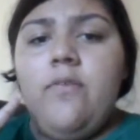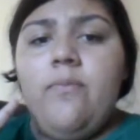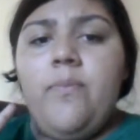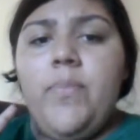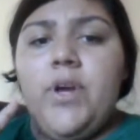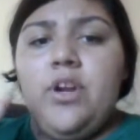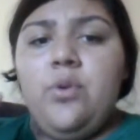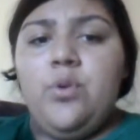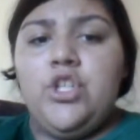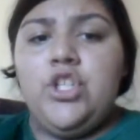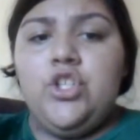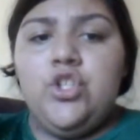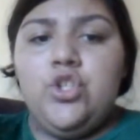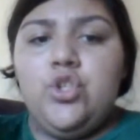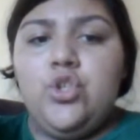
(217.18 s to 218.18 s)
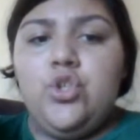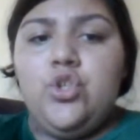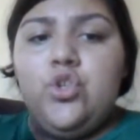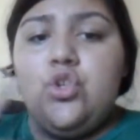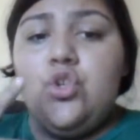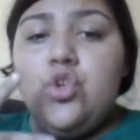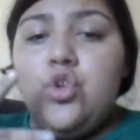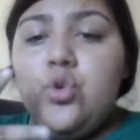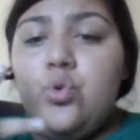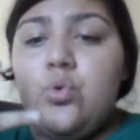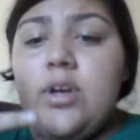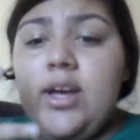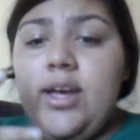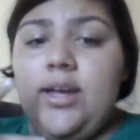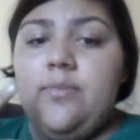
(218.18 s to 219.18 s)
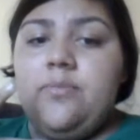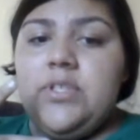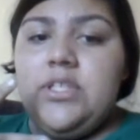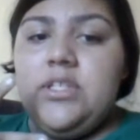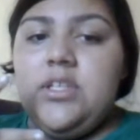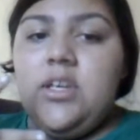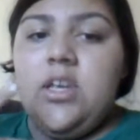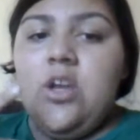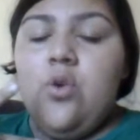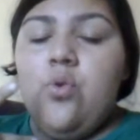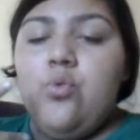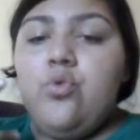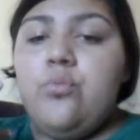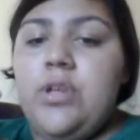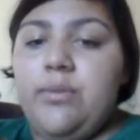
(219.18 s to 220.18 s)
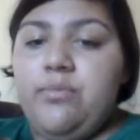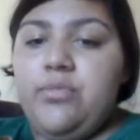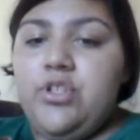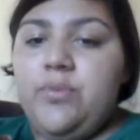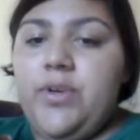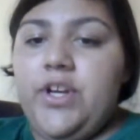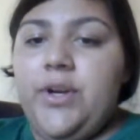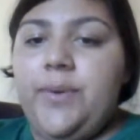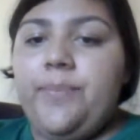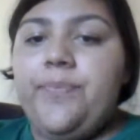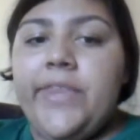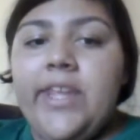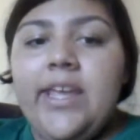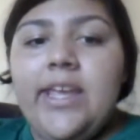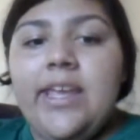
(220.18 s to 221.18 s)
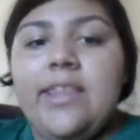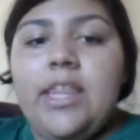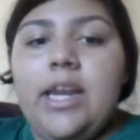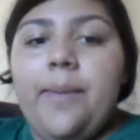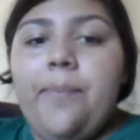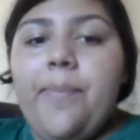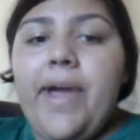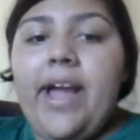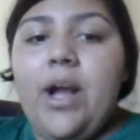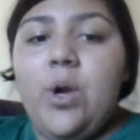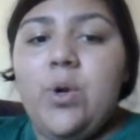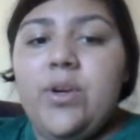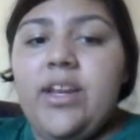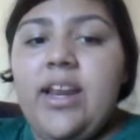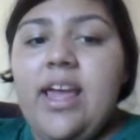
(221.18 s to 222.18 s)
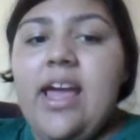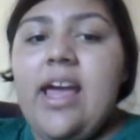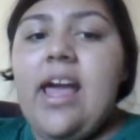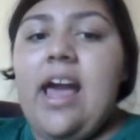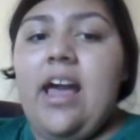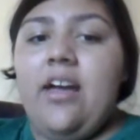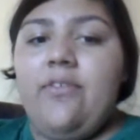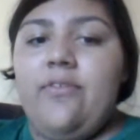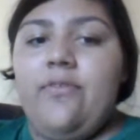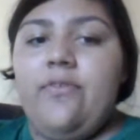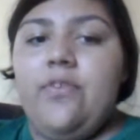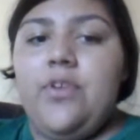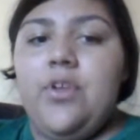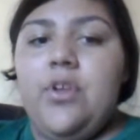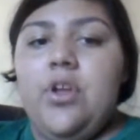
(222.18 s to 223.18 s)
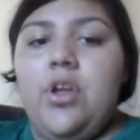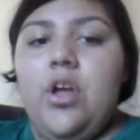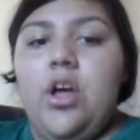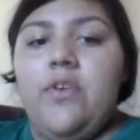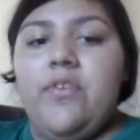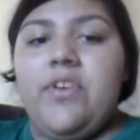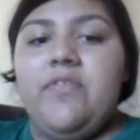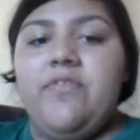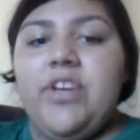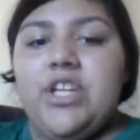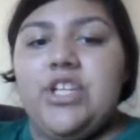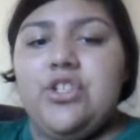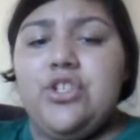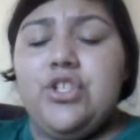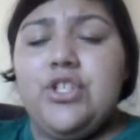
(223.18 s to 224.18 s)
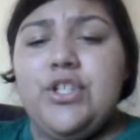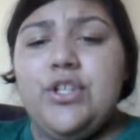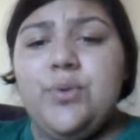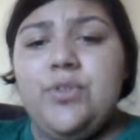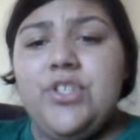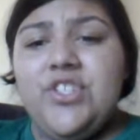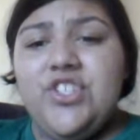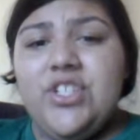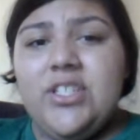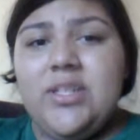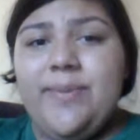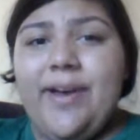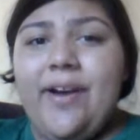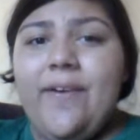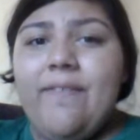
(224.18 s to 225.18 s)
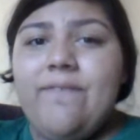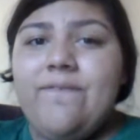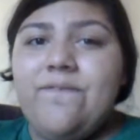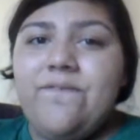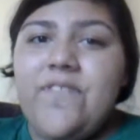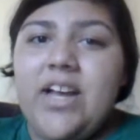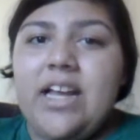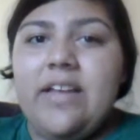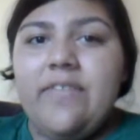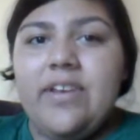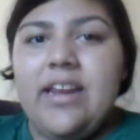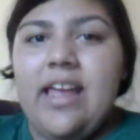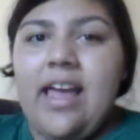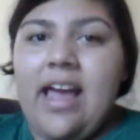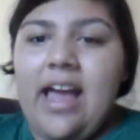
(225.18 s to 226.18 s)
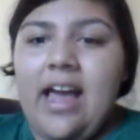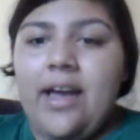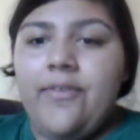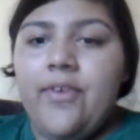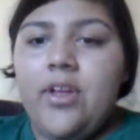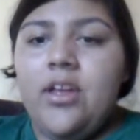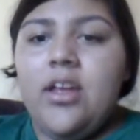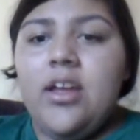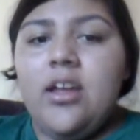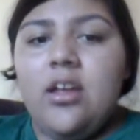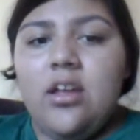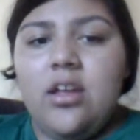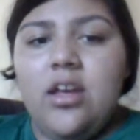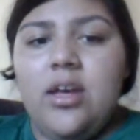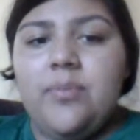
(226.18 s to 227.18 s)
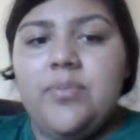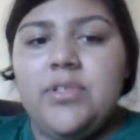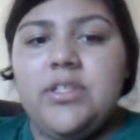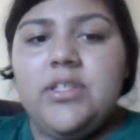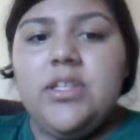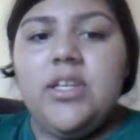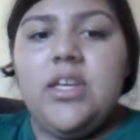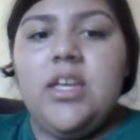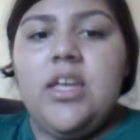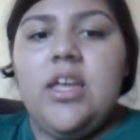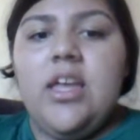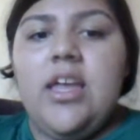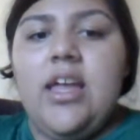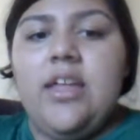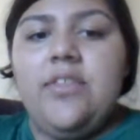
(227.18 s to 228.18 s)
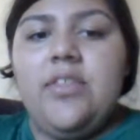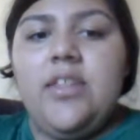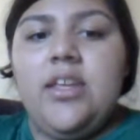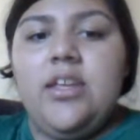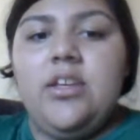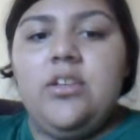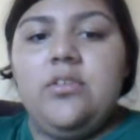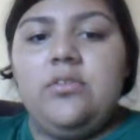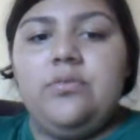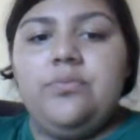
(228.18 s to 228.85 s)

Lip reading: butter, which is 2 cups room temperature butter, then 1.5 pounds of confectioner sugar, which is just about 5.5 cups, and then